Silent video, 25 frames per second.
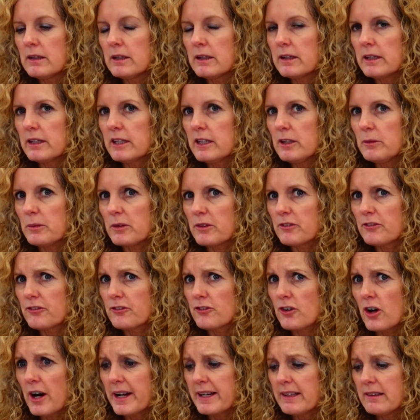He was
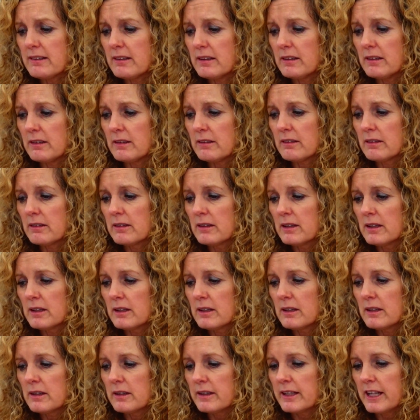frightened.
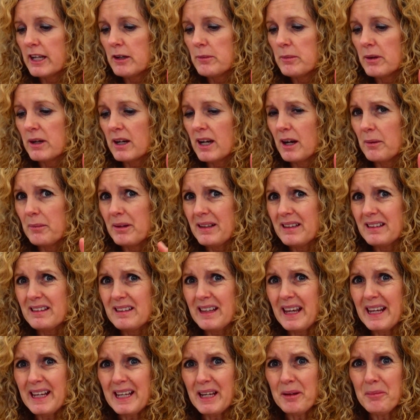They were coming to
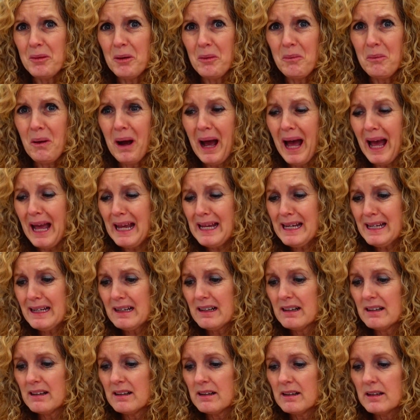take him away.
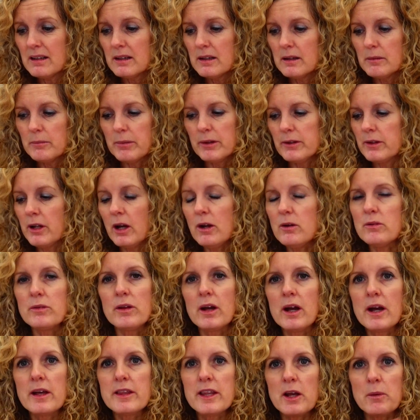But no,
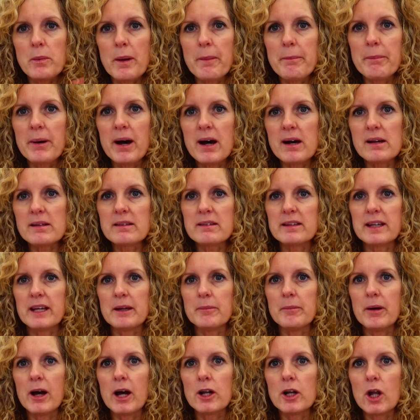they went past
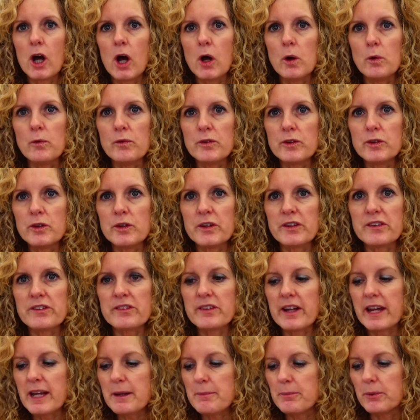him and over to the
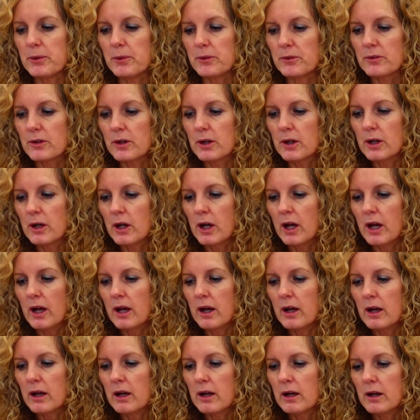stables.
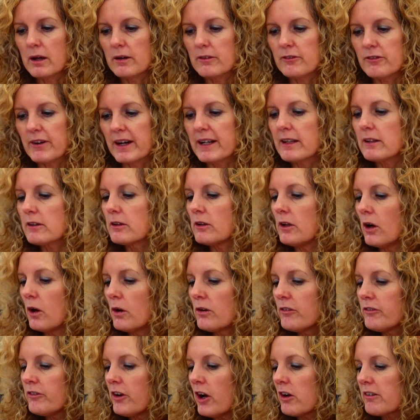Fred's
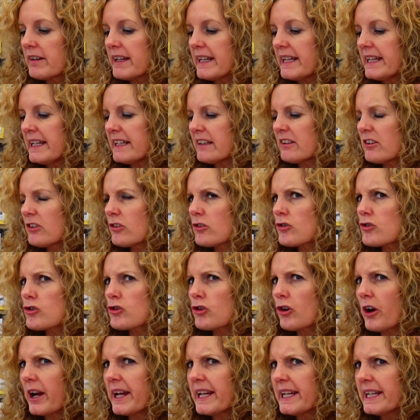long, furry ears
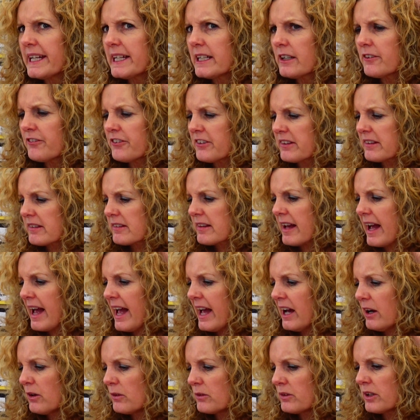strained for
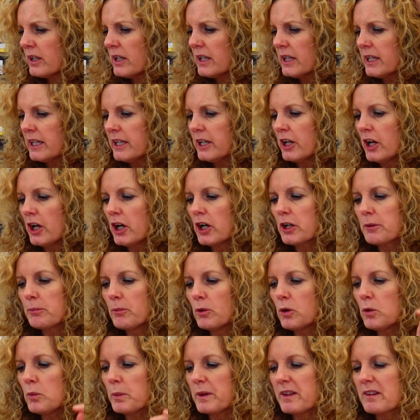sound. He heard
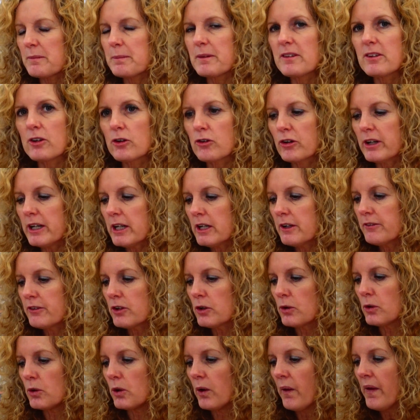more whispers, the creak of a
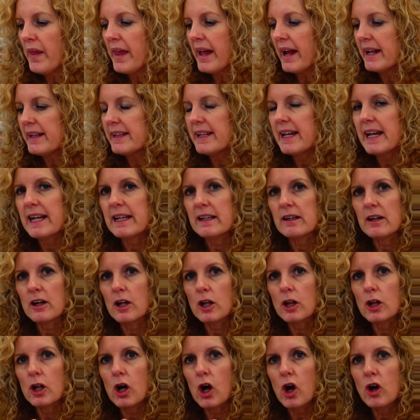door, and then a
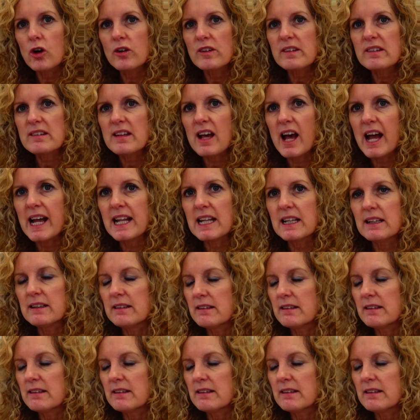long silence.